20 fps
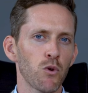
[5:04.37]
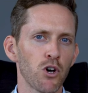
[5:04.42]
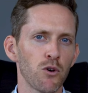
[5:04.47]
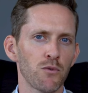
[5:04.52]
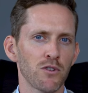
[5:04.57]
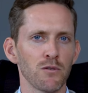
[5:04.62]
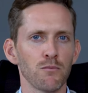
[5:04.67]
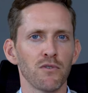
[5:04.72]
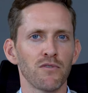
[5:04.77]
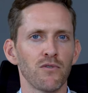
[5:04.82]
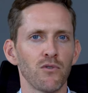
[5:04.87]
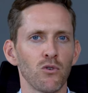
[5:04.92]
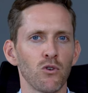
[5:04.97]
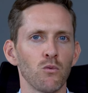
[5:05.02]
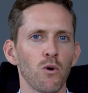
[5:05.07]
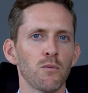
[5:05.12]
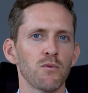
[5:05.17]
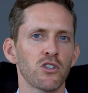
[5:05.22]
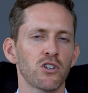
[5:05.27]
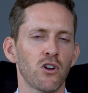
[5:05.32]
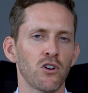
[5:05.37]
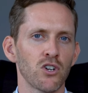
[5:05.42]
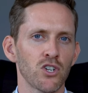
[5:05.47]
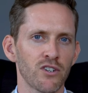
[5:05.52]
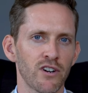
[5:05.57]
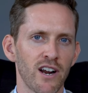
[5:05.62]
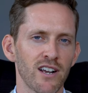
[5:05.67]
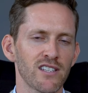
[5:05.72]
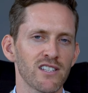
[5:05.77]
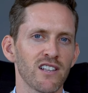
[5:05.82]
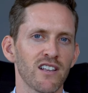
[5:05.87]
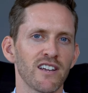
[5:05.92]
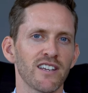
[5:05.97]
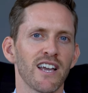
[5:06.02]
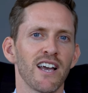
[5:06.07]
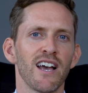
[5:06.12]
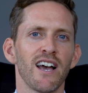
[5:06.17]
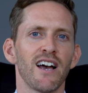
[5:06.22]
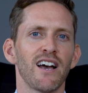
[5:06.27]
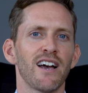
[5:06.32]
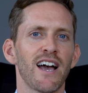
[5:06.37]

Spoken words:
you worked with them before? What were the contracts like?